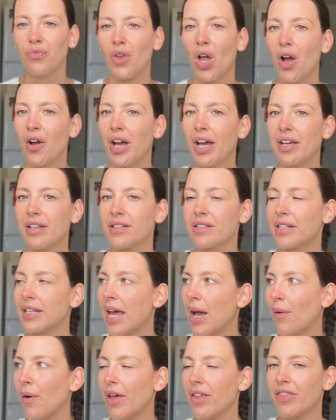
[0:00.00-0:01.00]
Okay, so
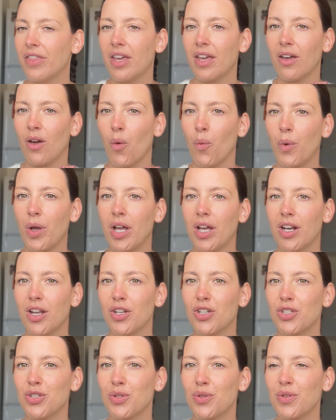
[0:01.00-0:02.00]
now I think we're
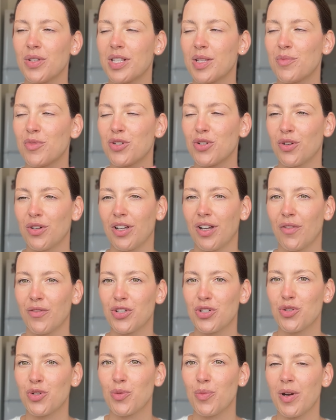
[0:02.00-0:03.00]
gonna do some chocolate covered
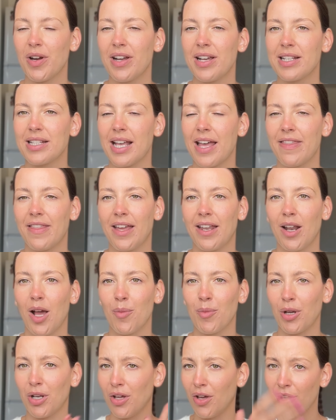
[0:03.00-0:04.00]
strawberries, and then
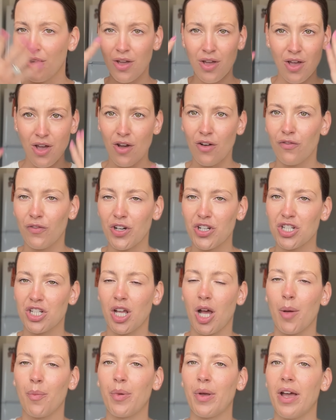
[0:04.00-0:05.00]
I'm gonna freshen
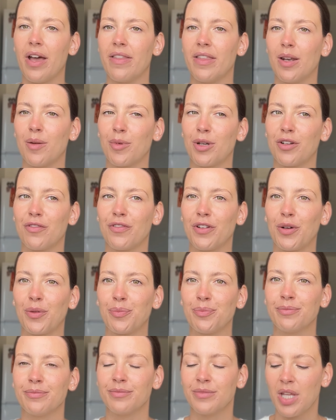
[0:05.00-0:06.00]
up, and then I'm gonna
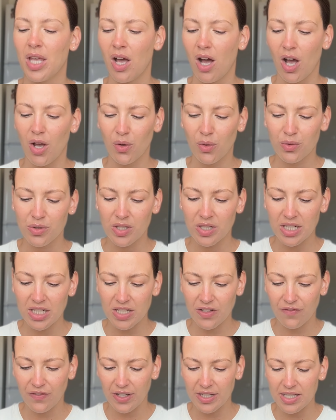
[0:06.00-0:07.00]
film. I also need
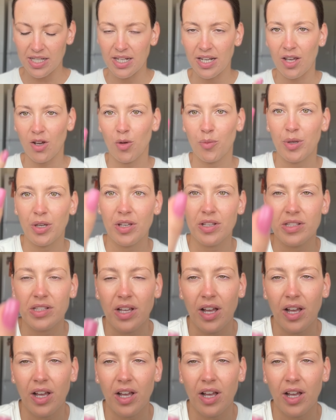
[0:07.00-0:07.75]
to fix a nail because